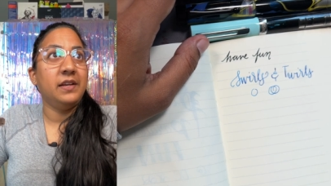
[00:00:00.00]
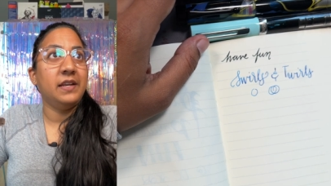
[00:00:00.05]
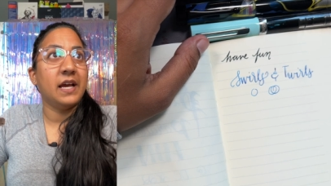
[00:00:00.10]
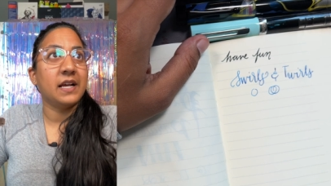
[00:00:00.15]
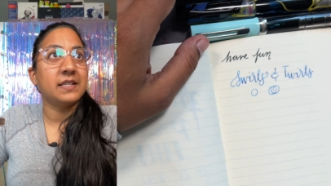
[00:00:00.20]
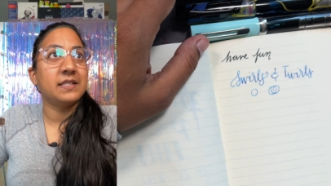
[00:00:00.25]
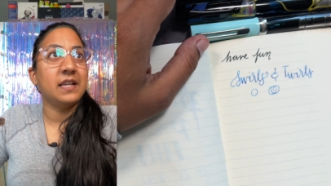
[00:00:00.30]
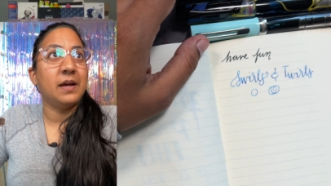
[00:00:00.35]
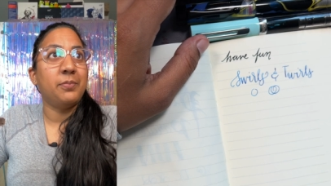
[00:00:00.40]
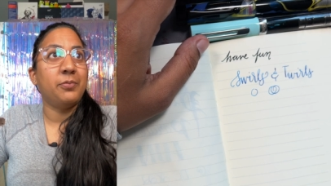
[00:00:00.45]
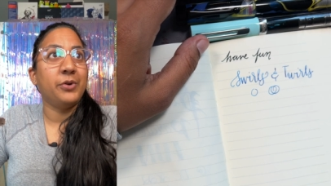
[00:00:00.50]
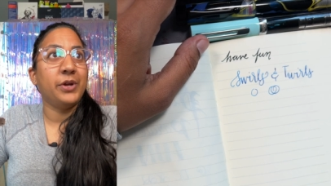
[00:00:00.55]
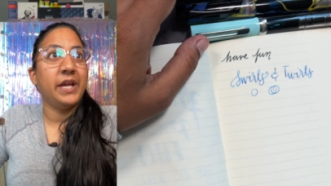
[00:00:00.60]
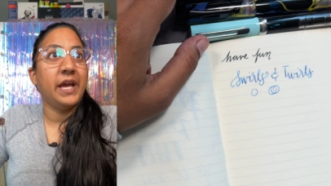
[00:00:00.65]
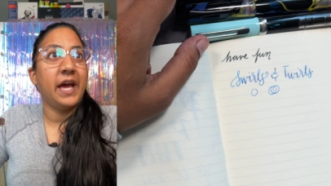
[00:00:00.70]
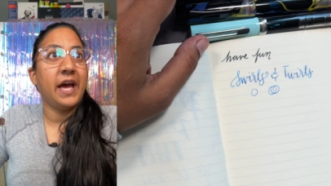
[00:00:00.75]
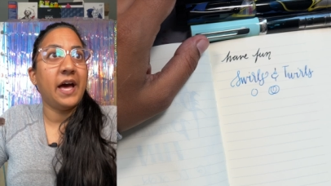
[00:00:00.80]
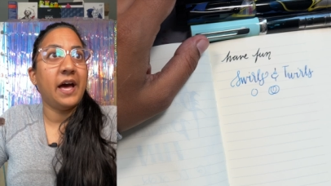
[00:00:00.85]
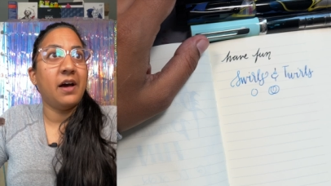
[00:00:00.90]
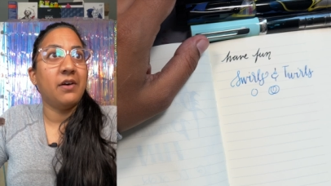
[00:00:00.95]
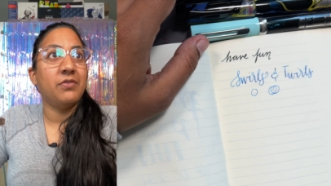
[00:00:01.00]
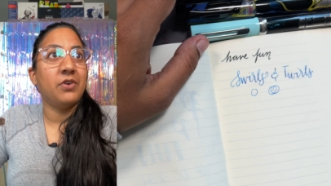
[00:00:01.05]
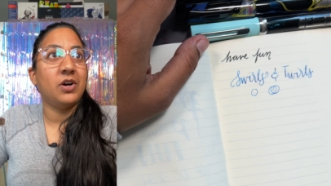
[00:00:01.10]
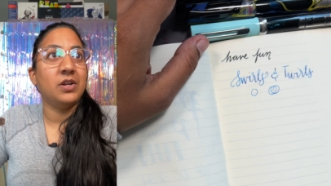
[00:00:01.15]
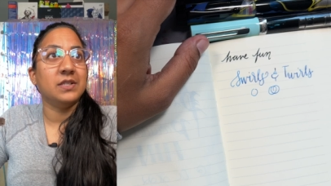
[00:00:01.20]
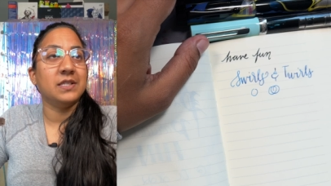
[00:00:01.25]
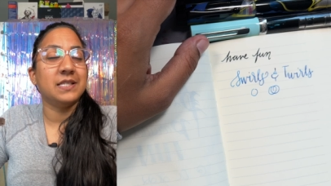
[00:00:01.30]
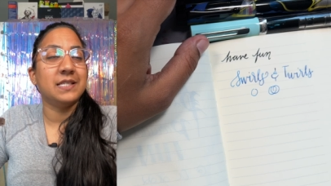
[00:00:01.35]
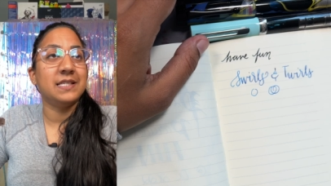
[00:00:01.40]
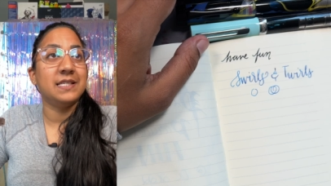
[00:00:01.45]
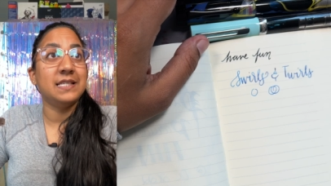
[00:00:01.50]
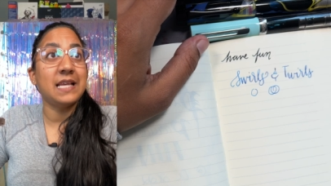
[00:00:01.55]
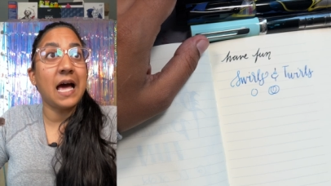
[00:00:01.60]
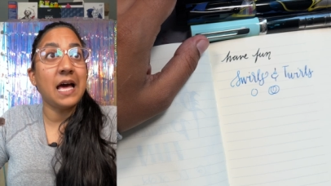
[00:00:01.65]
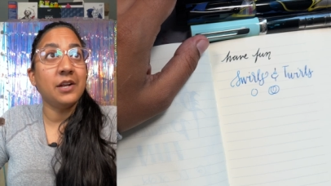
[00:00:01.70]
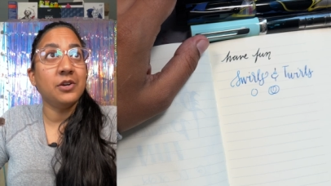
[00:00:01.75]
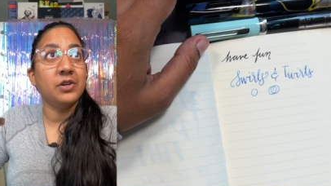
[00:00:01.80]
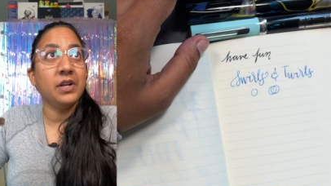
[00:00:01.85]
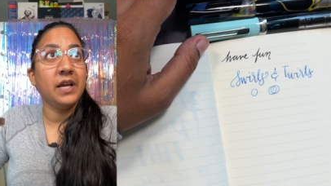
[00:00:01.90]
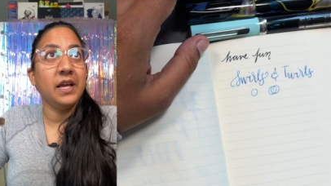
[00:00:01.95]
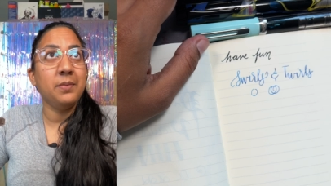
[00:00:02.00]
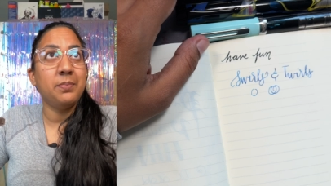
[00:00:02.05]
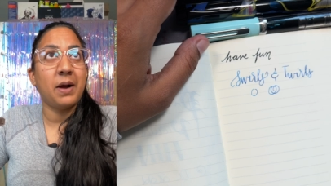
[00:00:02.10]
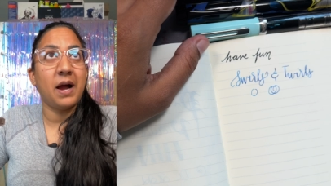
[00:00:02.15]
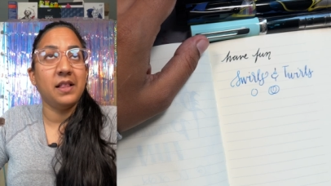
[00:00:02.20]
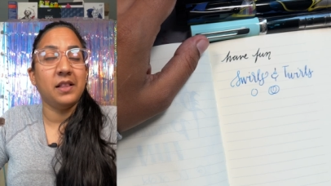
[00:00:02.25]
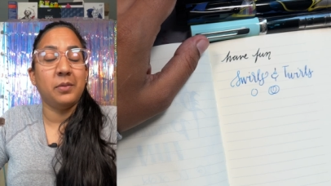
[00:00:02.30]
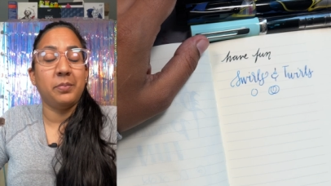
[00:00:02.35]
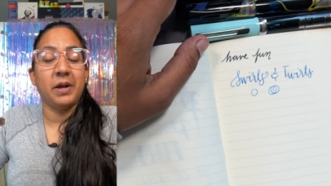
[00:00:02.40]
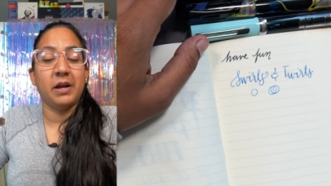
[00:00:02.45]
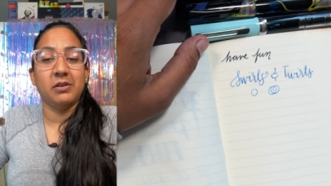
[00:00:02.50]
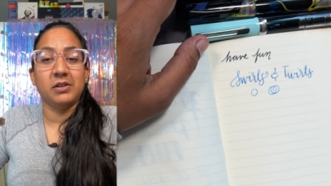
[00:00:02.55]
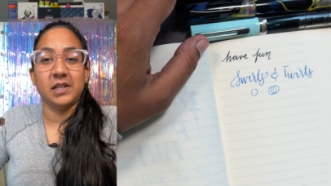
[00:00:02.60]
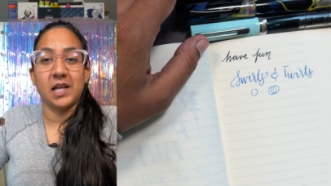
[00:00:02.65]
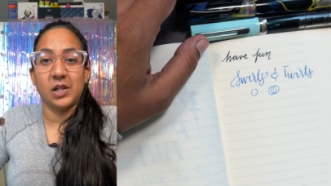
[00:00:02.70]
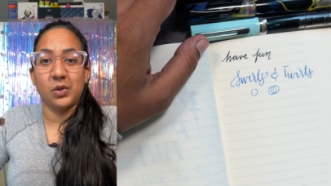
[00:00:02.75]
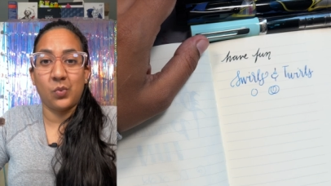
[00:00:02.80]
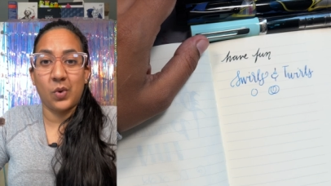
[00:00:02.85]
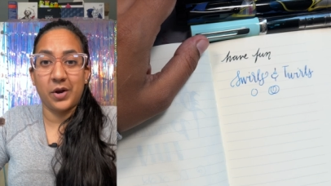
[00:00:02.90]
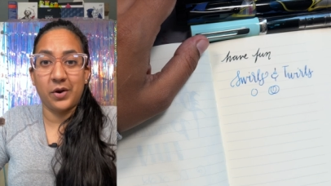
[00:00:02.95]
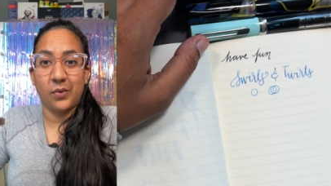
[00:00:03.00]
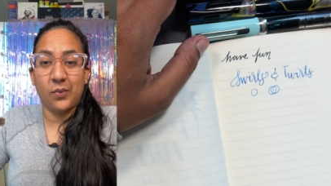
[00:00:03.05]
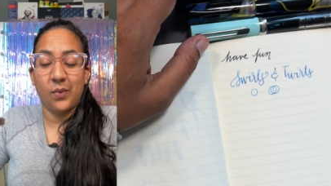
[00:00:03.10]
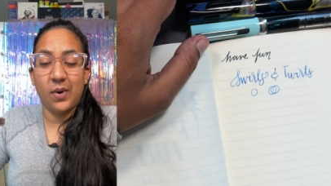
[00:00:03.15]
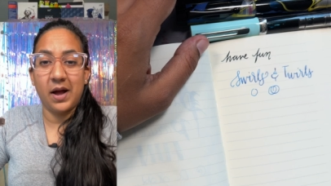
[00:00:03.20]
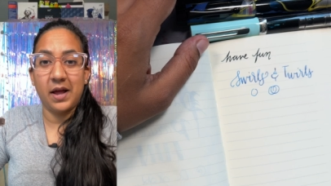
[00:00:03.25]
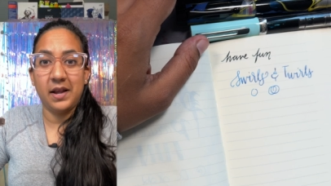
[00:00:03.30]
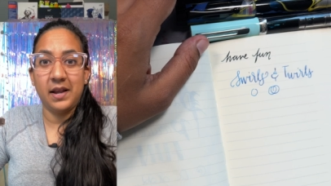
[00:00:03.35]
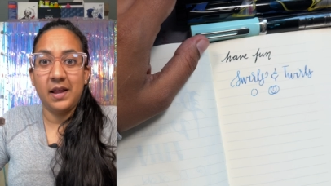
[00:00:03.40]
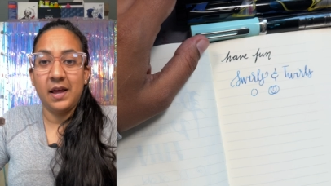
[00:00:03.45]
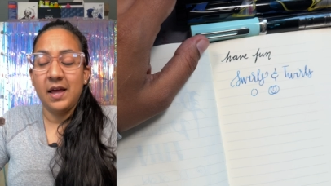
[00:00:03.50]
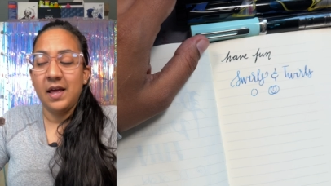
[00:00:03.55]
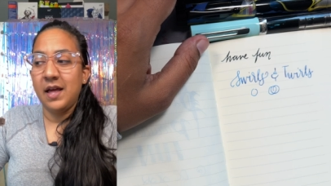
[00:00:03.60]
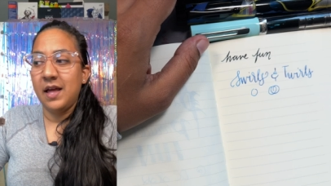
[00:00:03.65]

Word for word: Next up, we have on Saturday, Pilot Parallel 101.